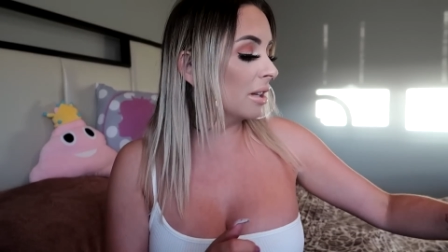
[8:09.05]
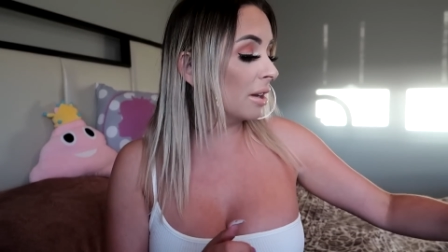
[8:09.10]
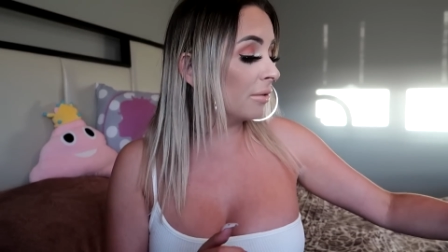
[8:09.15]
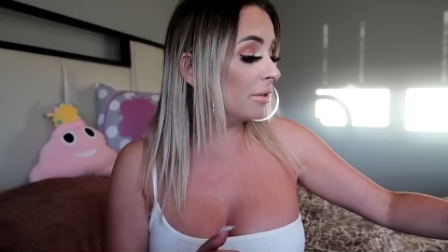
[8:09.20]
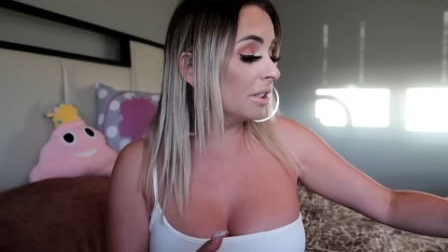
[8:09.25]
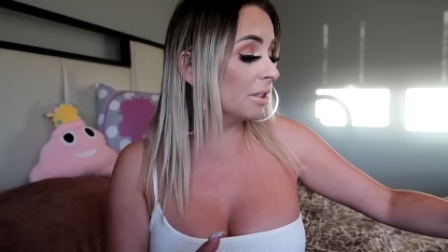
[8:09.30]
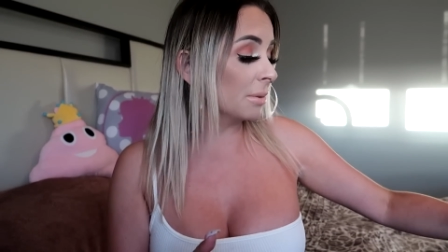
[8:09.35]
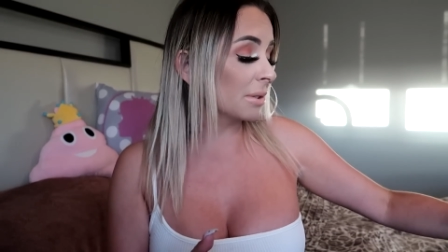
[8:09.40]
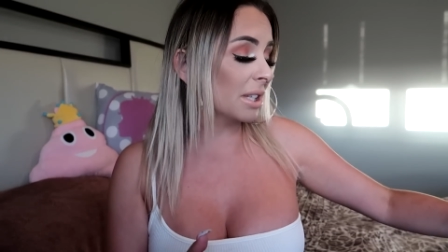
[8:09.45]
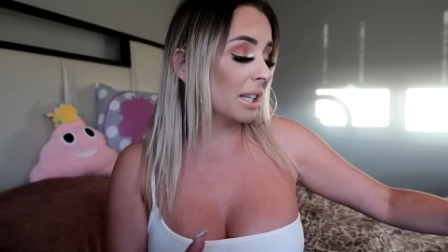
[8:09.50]

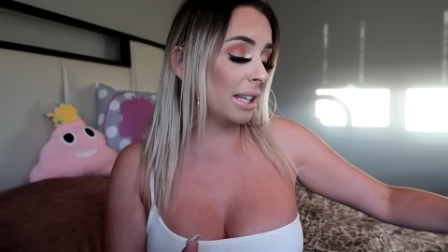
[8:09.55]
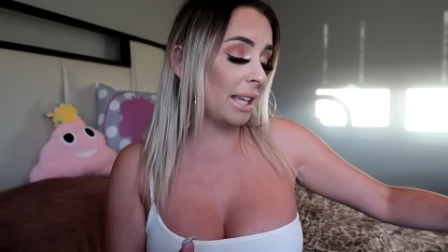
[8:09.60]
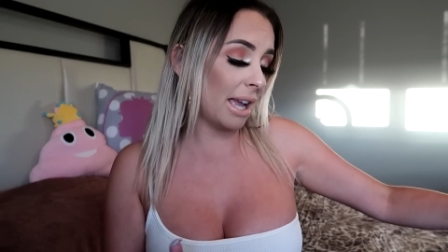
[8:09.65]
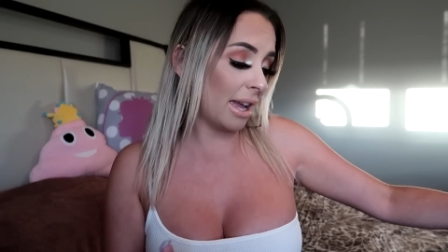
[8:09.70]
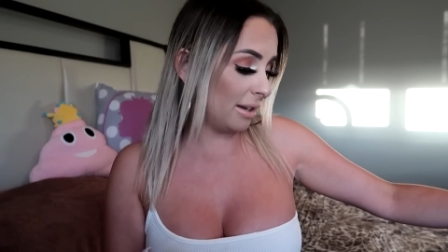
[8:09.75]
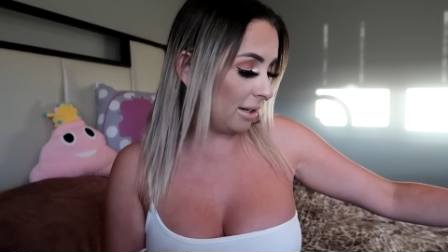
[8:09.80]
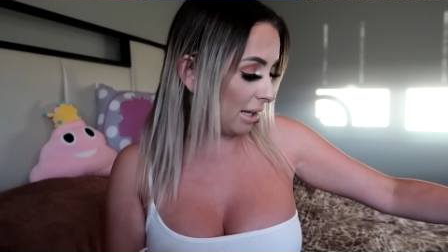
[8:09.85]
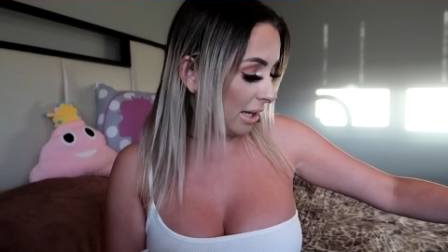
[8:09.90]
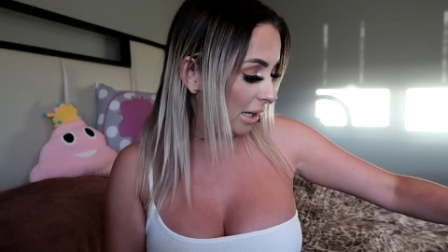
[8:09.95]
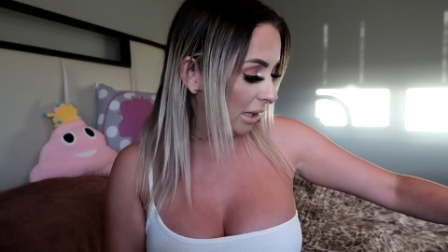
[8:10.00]
definitely smells like
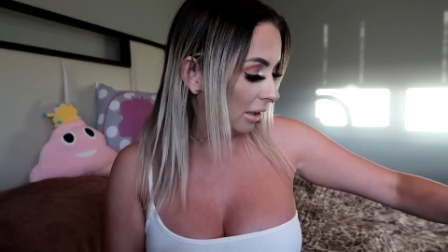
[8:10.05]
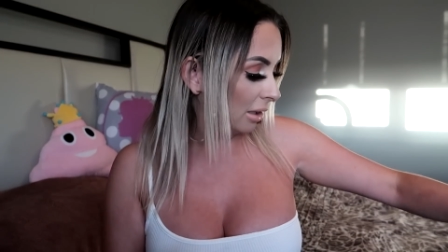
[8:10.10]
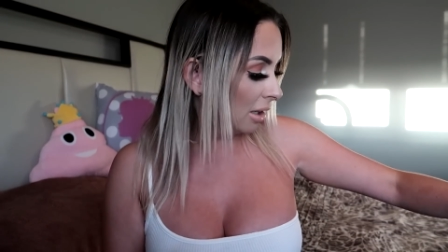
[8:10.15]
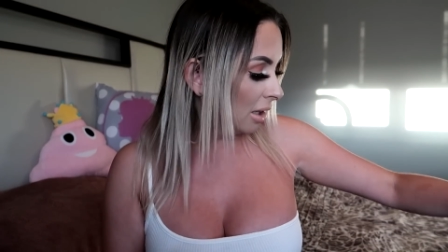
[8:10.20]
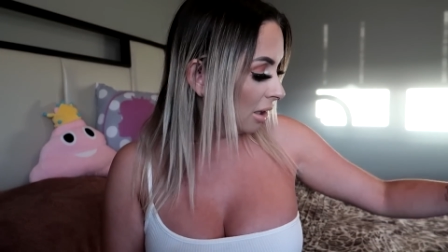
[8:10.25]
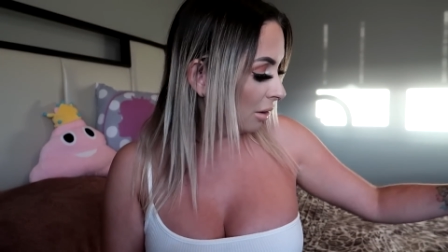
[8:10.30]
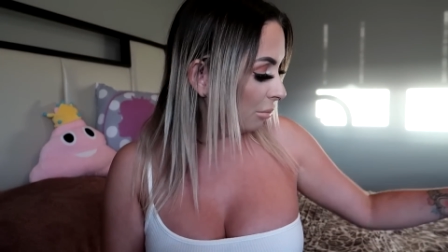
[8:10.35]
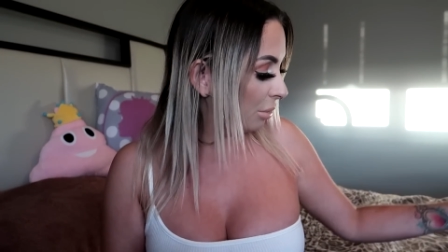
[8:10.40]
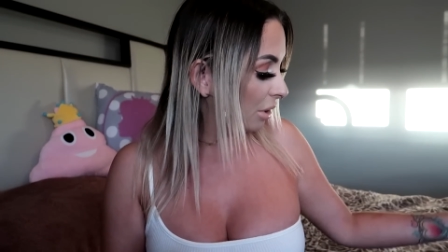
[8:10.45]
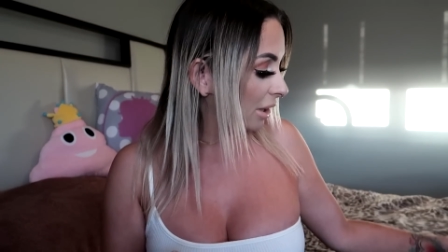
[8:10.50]

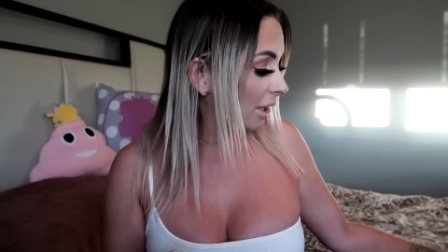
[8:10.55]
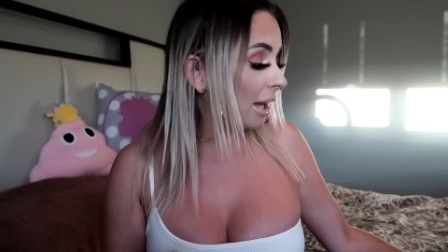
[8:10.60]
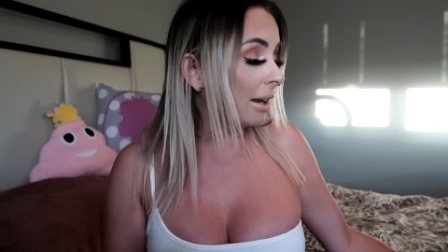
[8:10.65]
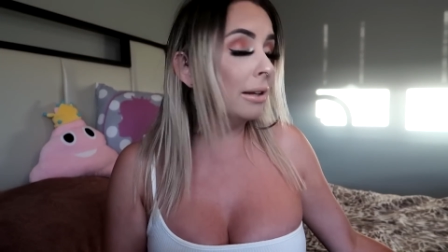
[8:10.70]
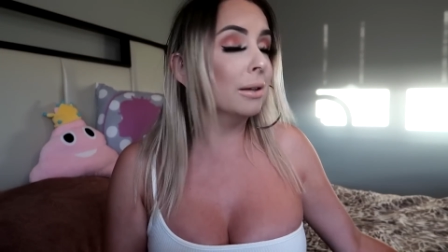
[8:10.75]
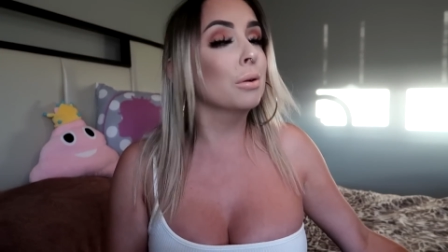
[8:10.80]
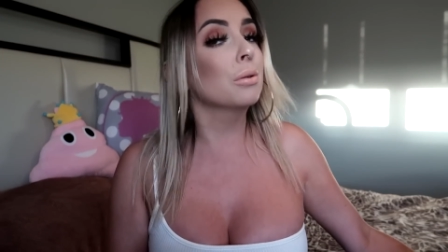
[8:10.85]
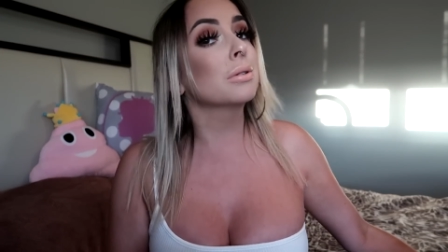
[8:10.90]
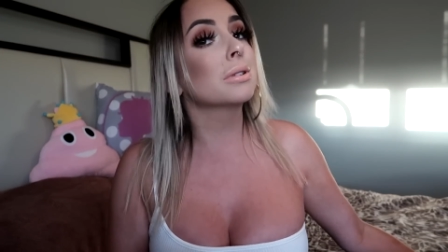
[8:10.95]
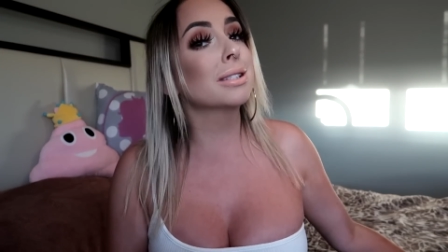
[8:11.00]
candy, but
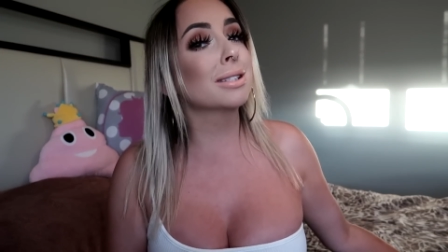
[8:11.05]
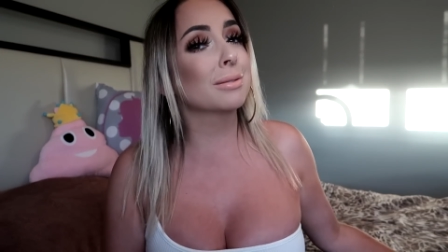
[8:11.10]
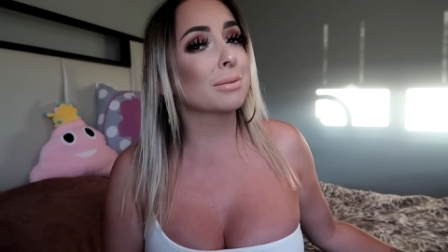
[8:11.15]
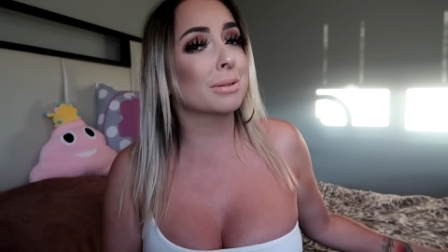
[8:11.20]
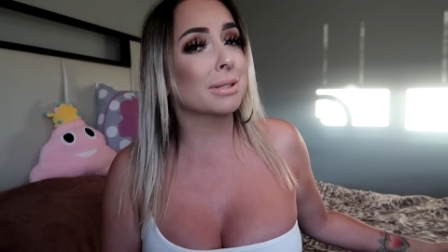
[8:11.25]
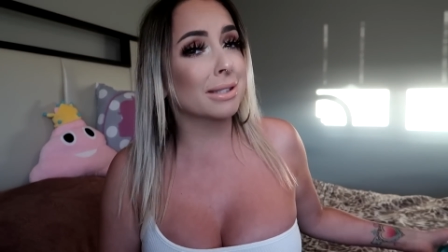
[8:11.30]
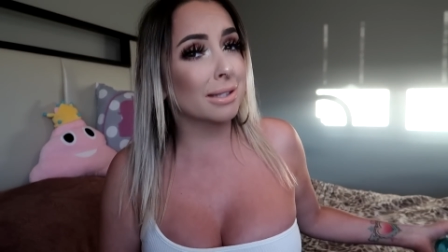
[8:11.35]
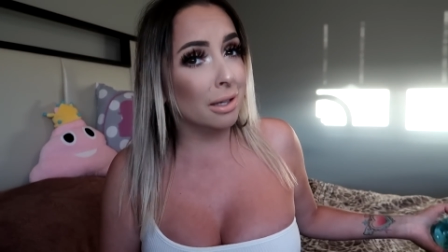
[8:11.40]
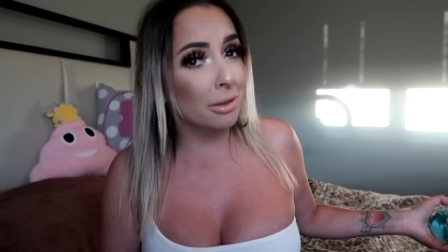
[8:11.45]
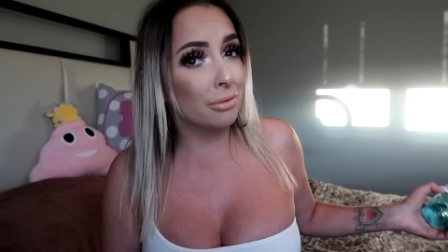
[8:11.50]
candy corn's
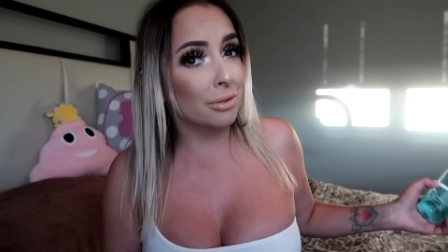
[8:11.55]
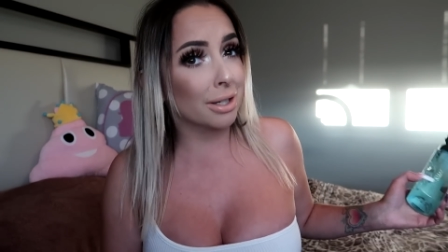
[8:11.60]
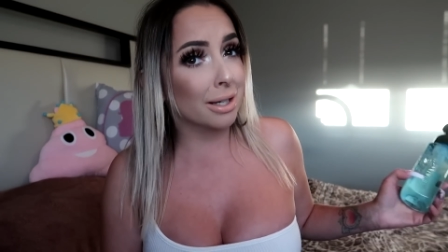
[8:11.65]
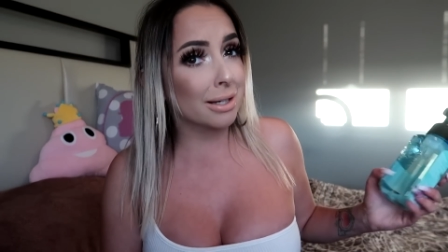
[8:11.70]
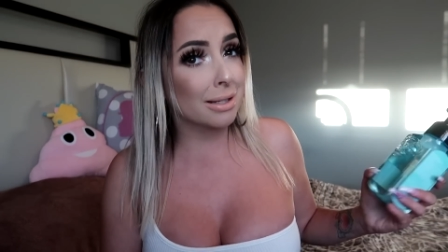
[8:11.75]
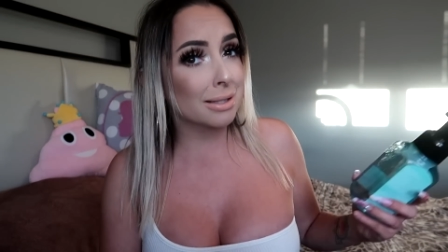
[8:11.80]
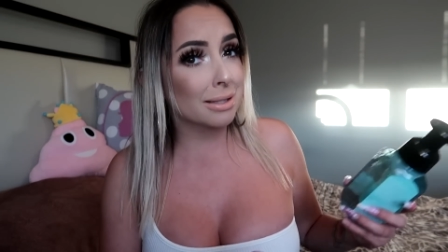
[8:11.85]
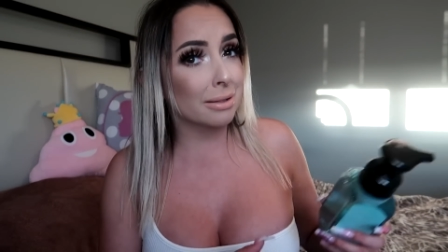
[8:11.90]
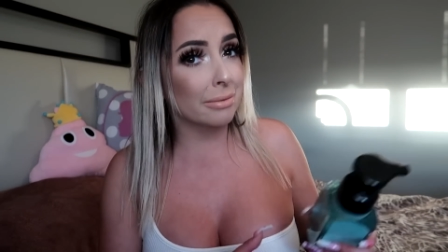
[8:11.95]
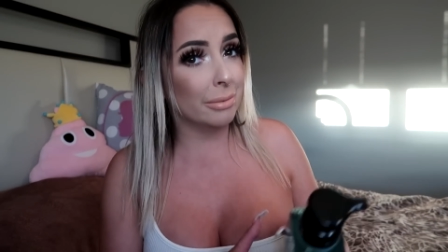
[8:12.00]

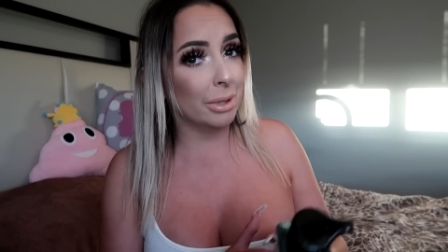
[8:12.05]
specific to